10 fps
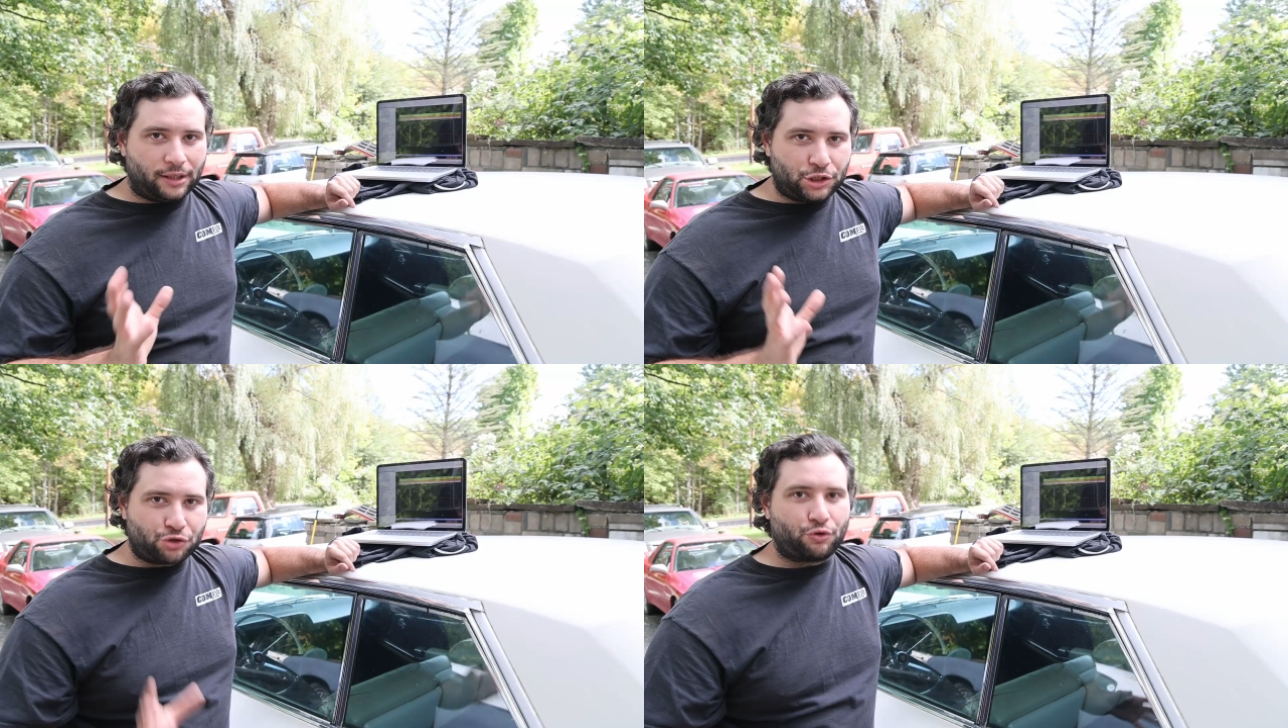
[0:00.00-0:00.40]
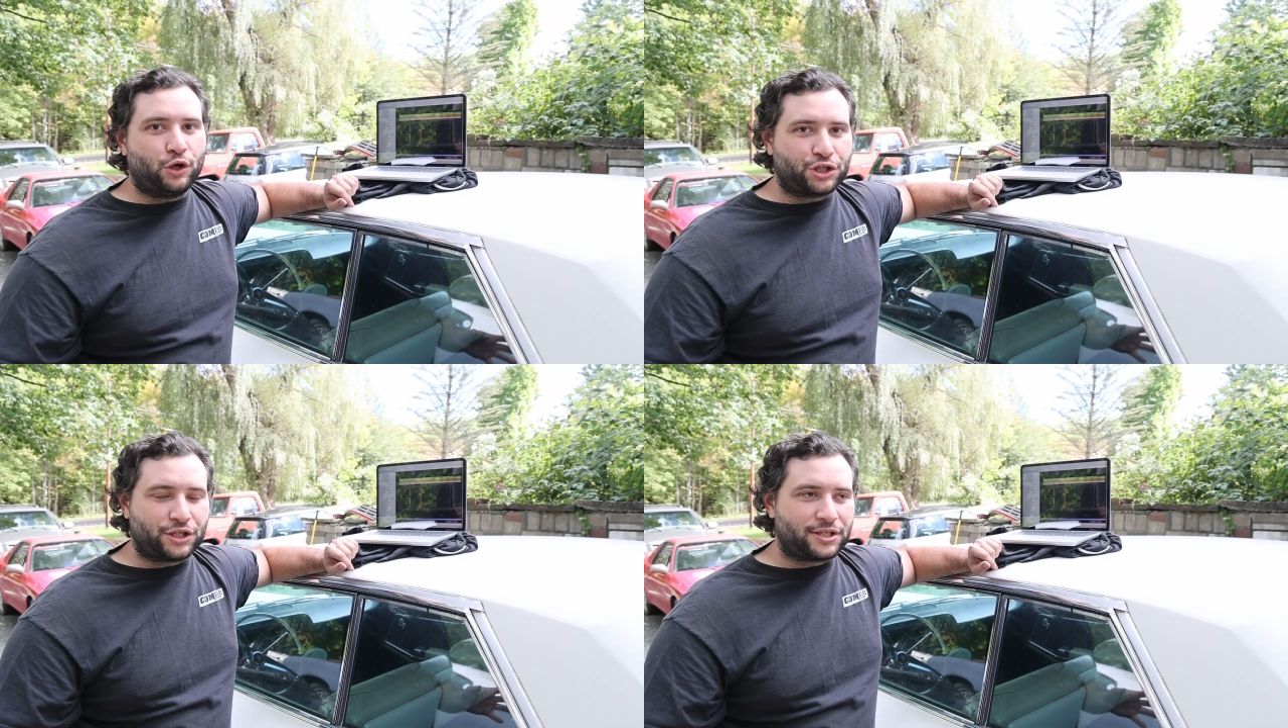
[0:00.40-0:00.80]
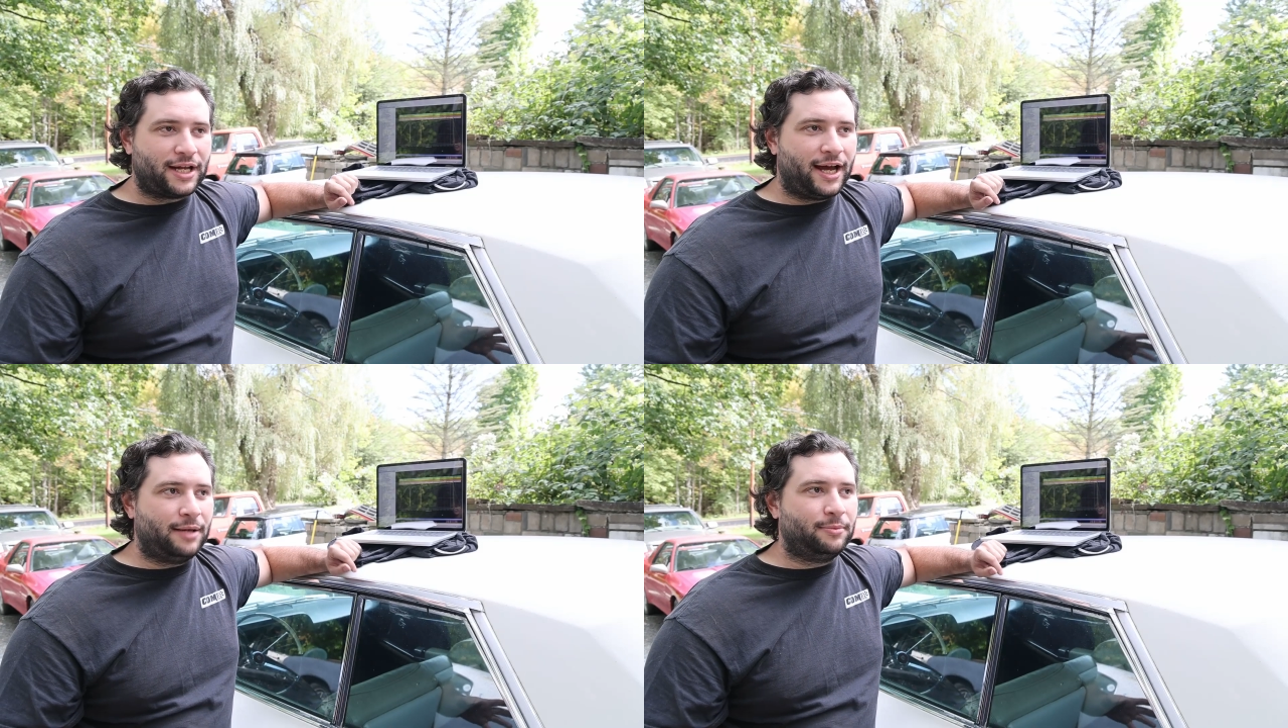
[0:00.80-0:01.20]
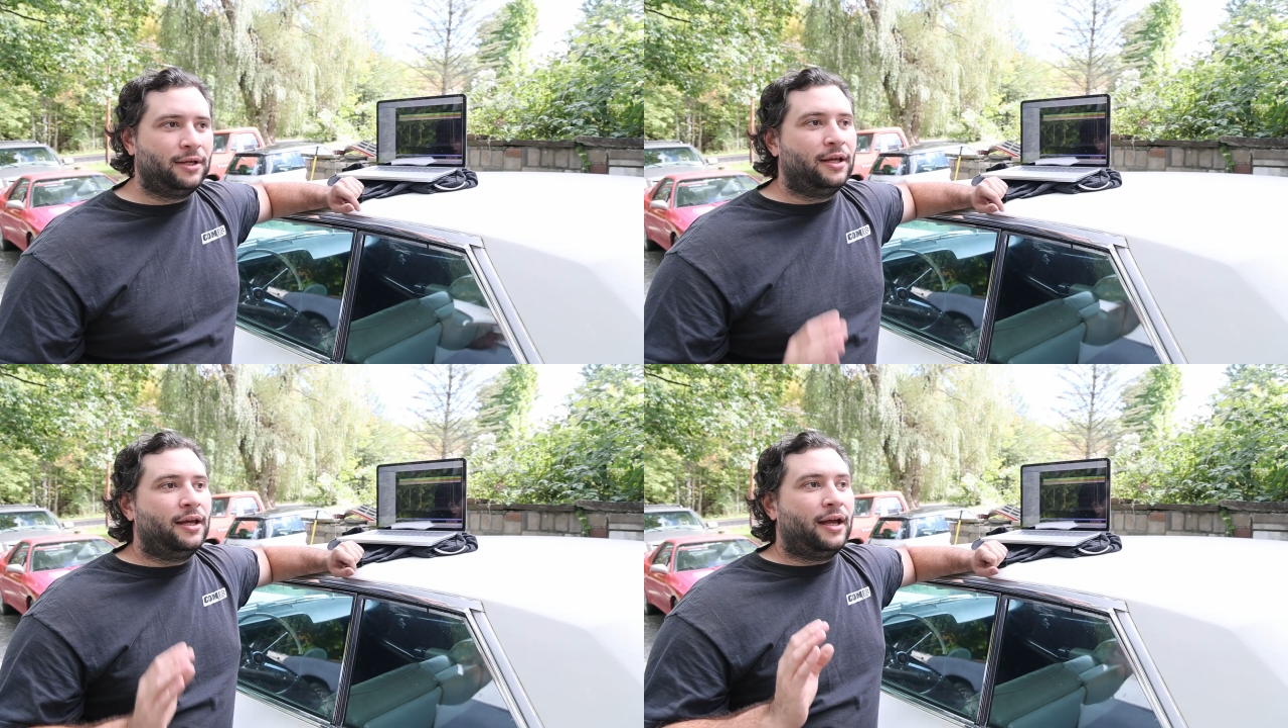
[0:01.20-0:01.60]
atrocious time.
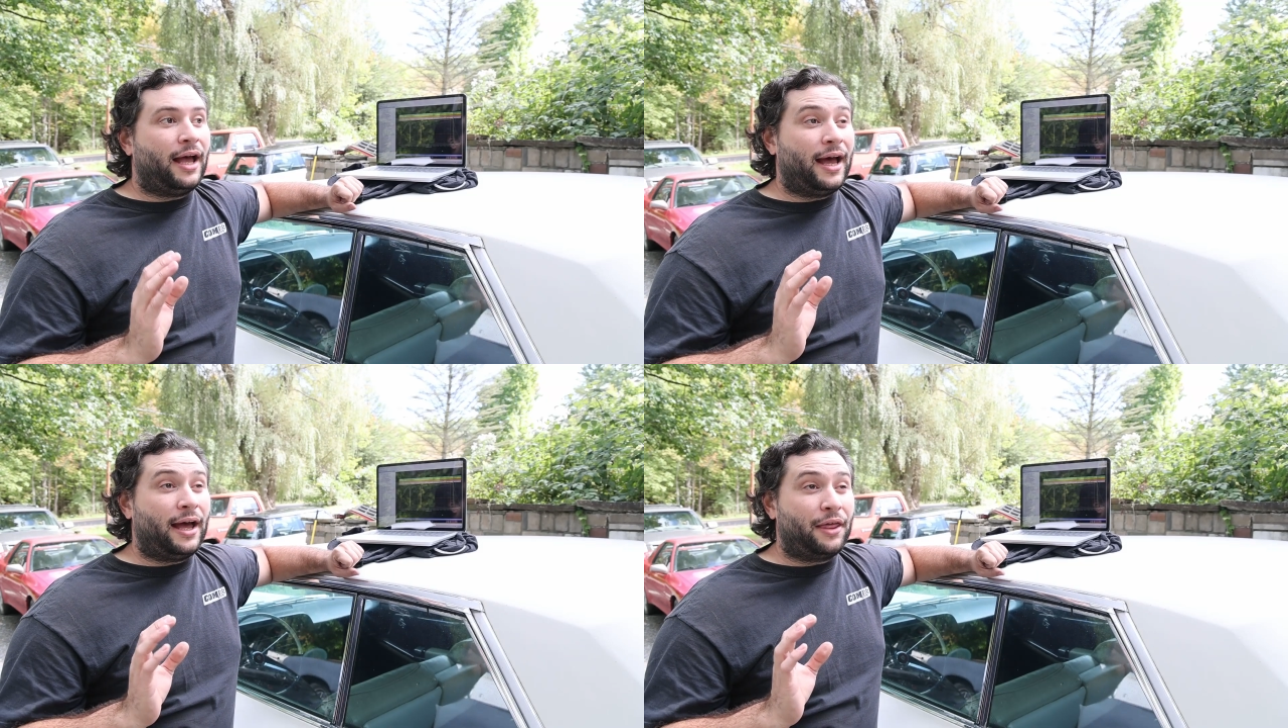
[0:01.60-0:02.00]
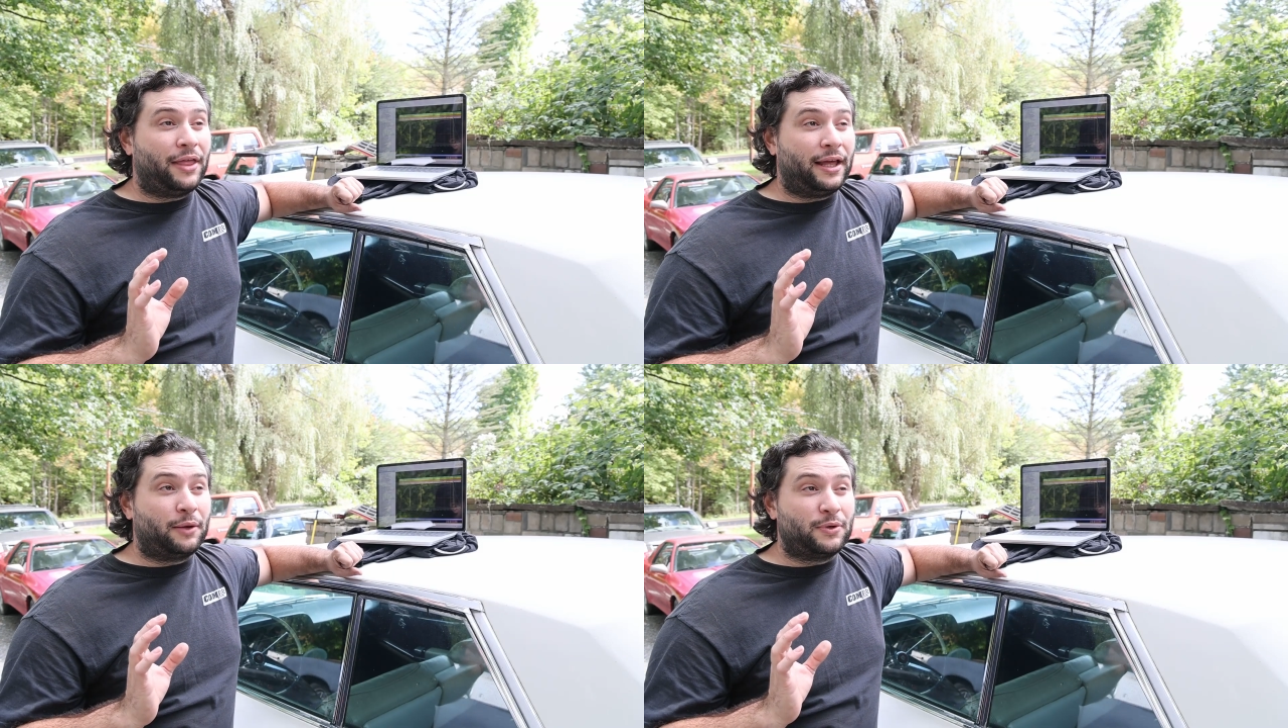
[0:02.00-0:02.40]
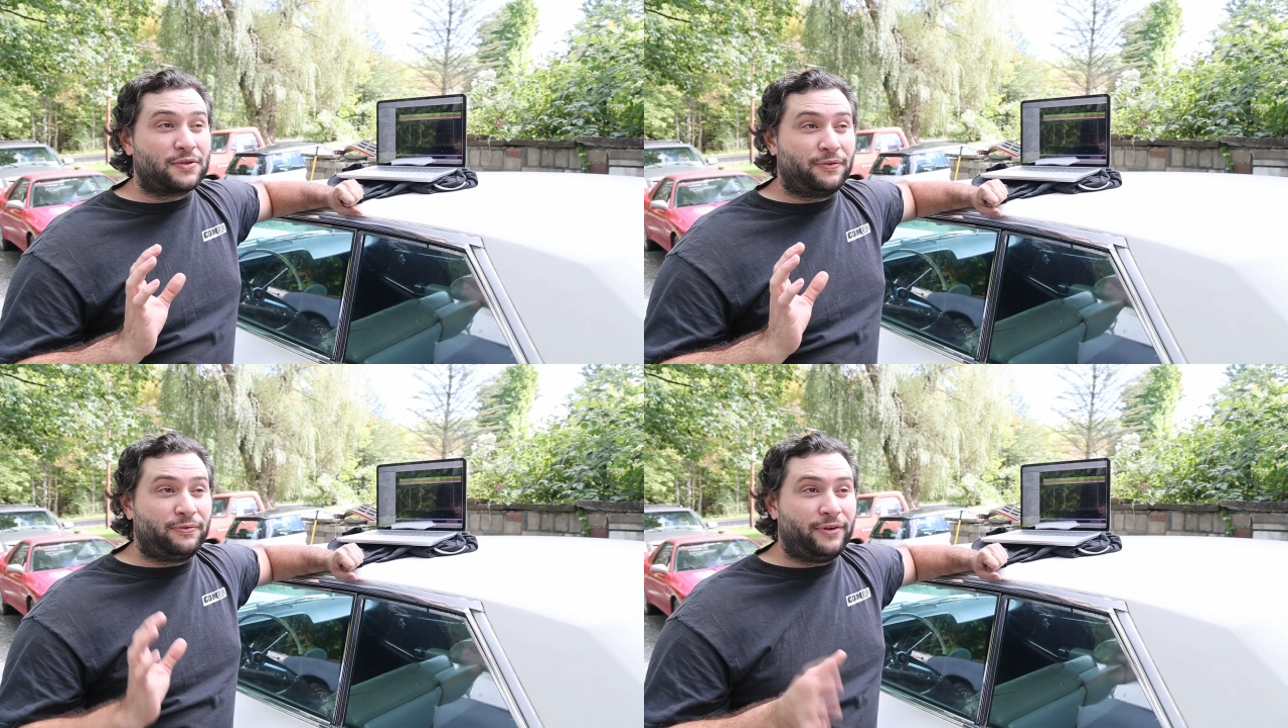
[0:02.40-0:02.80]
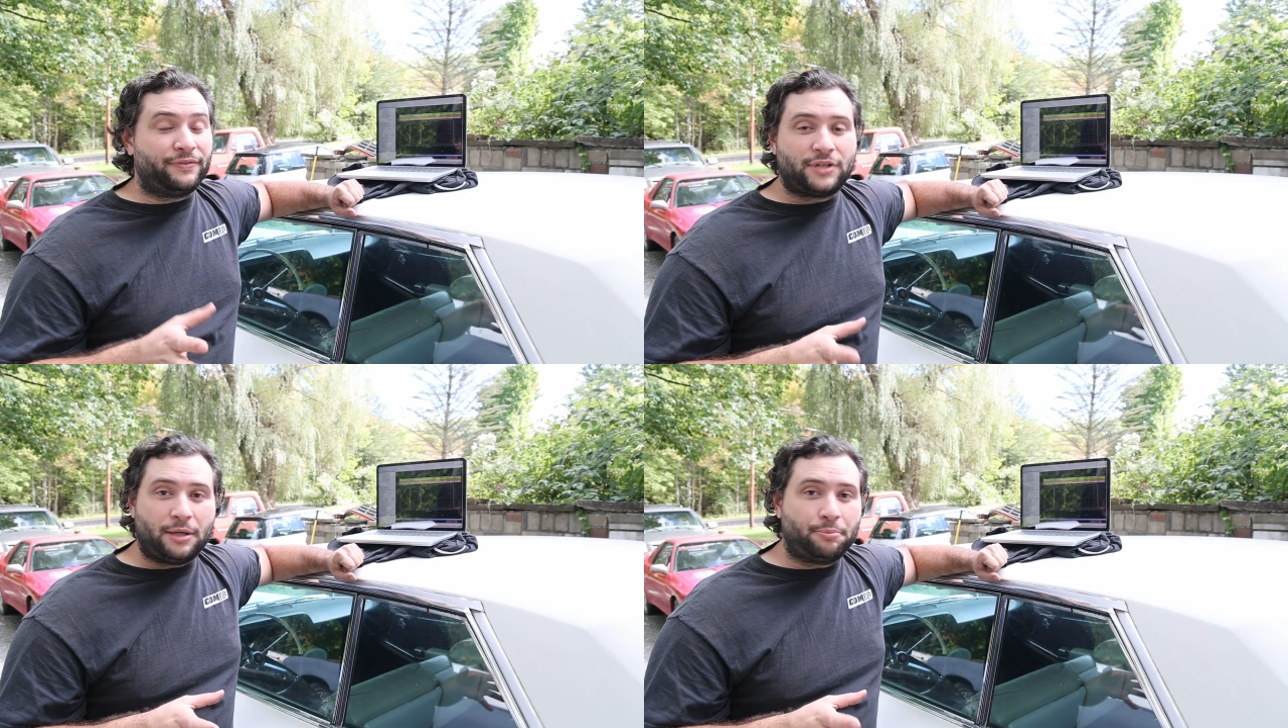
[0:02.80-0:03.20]
I think it was
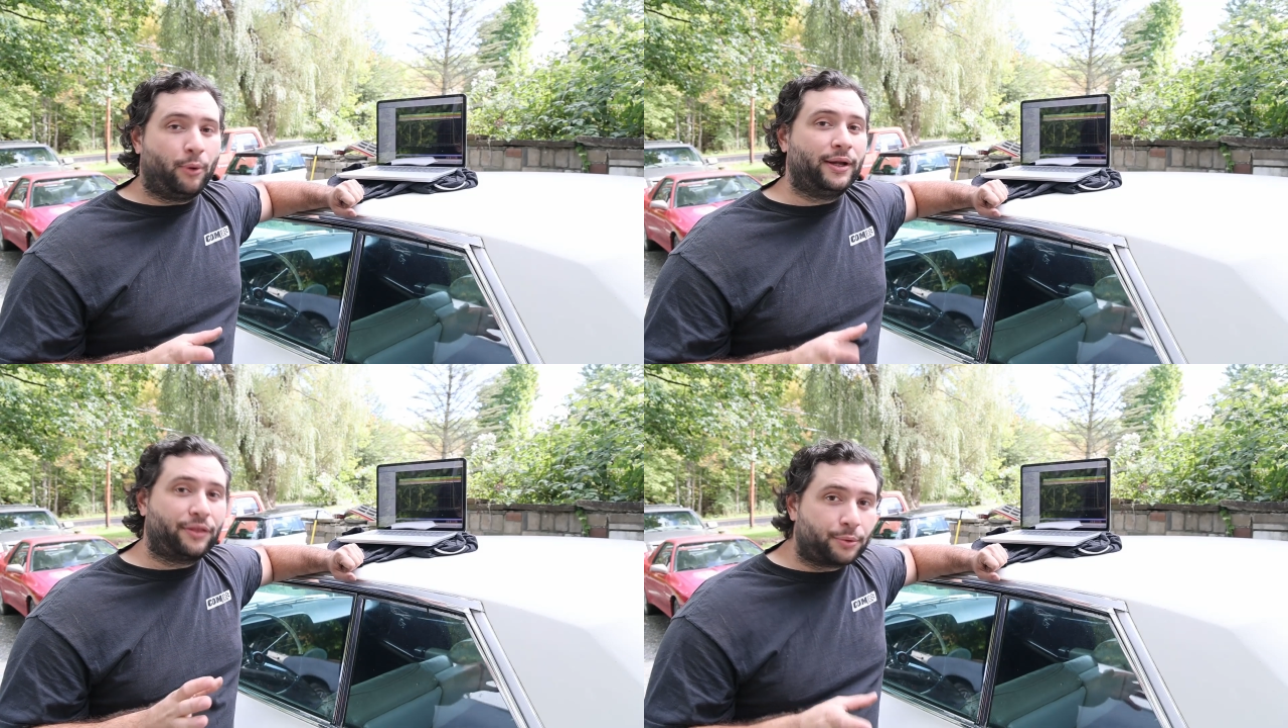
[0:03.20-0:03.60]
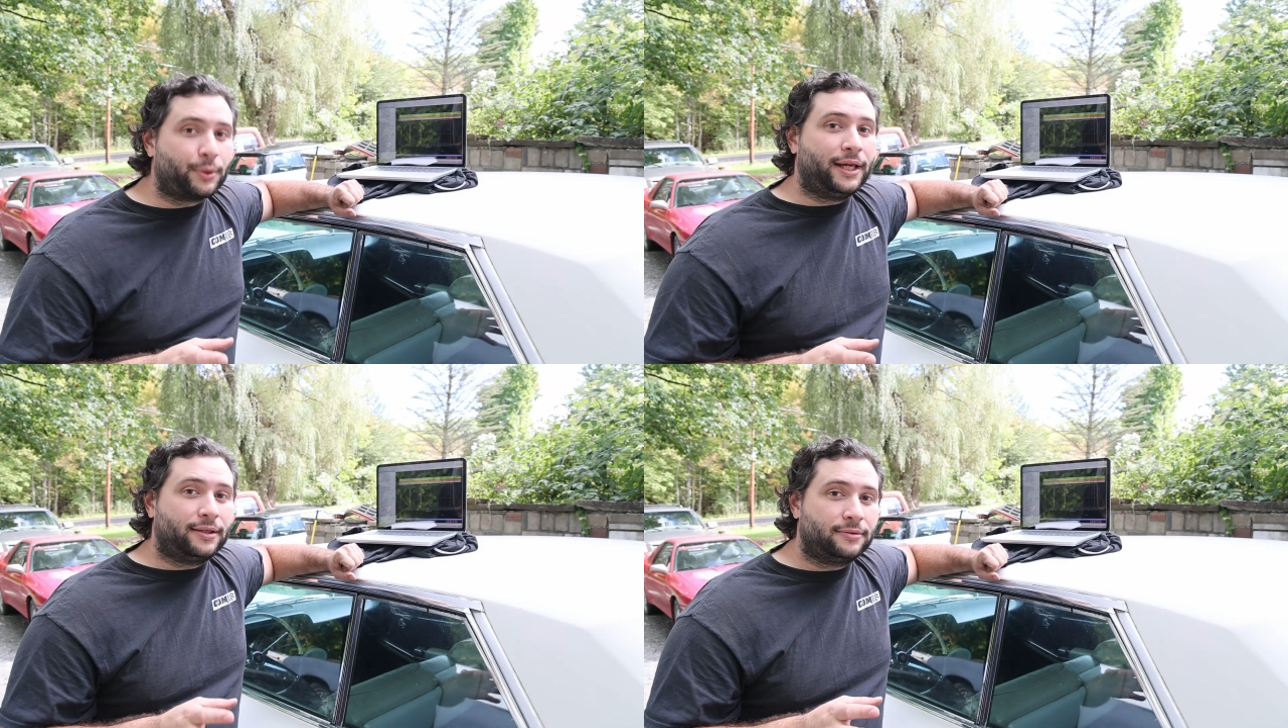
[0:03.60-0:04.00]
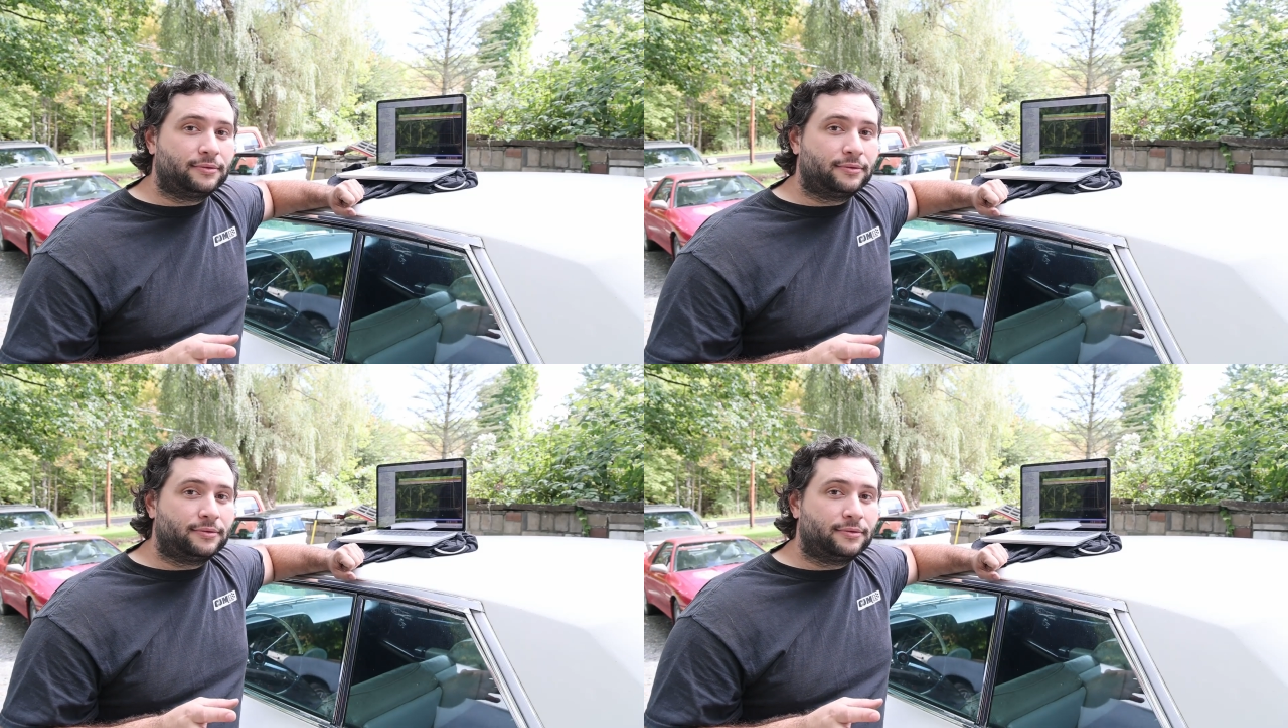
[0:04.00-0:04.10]
15.3.